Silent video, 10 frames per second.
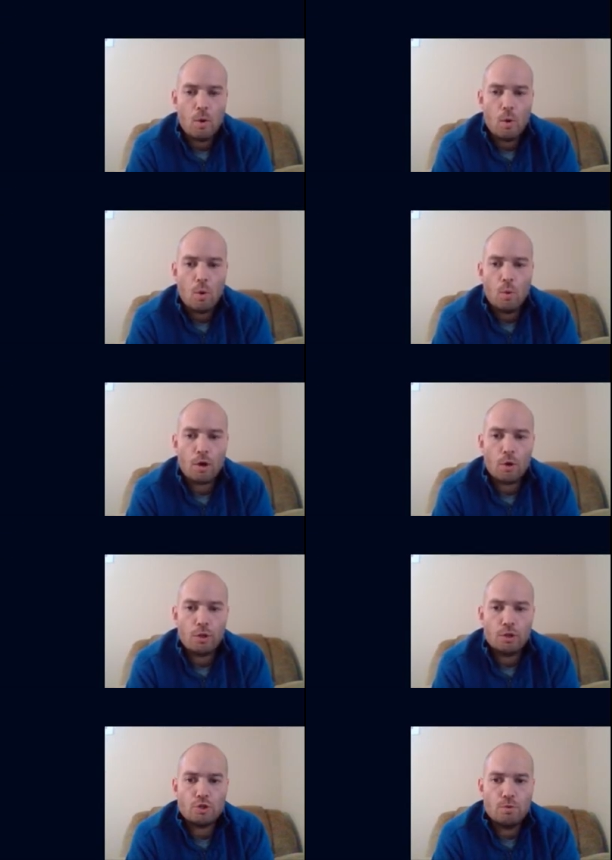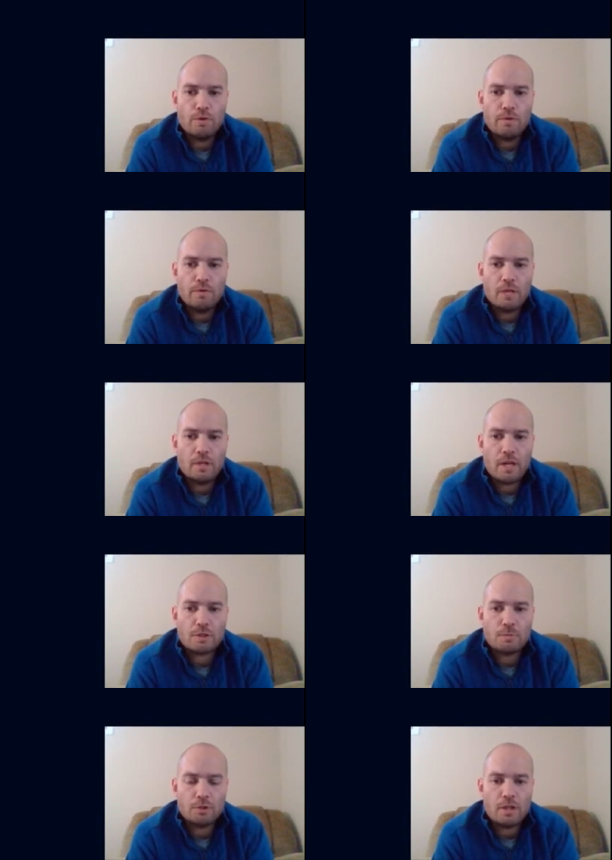We are going to move the decimal
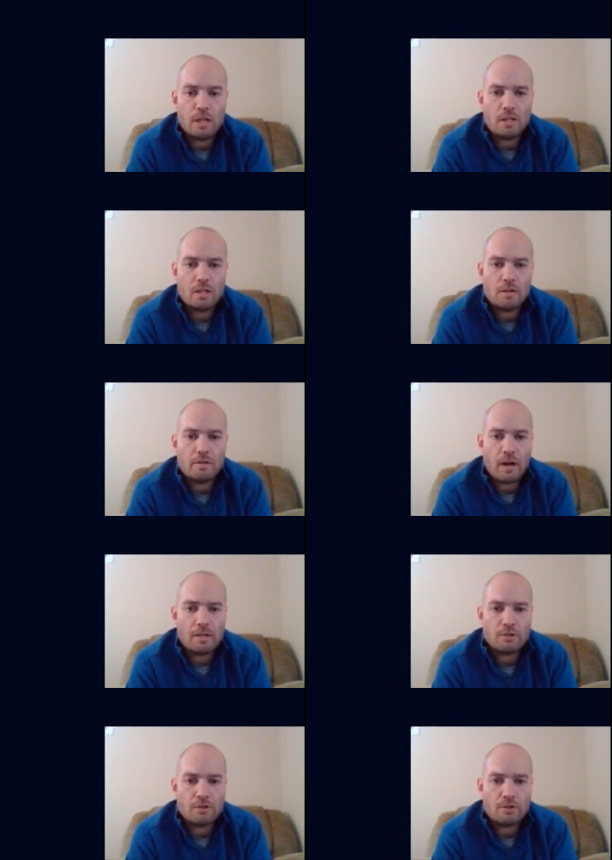to the end of the divisor.